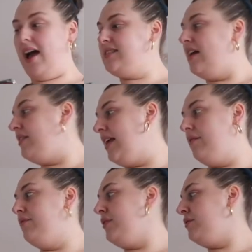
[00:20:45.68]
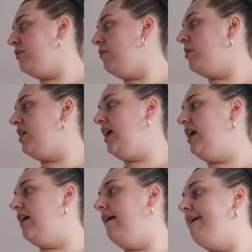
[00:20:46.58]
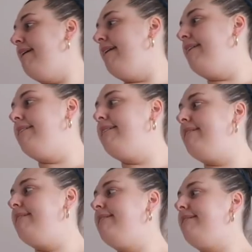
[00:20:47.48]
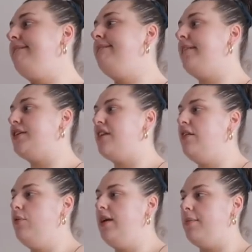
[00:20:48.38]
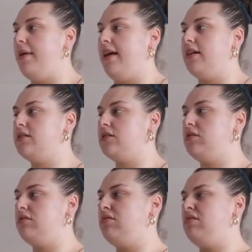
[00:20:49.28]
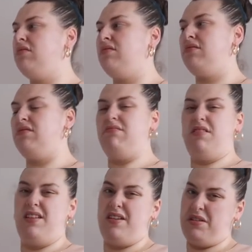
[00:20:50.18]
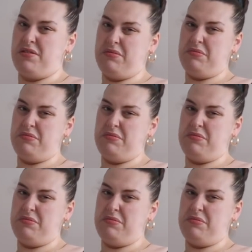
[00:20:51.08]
I still haven't eaten food. What am I going to eat? Should I have Weetabix? No.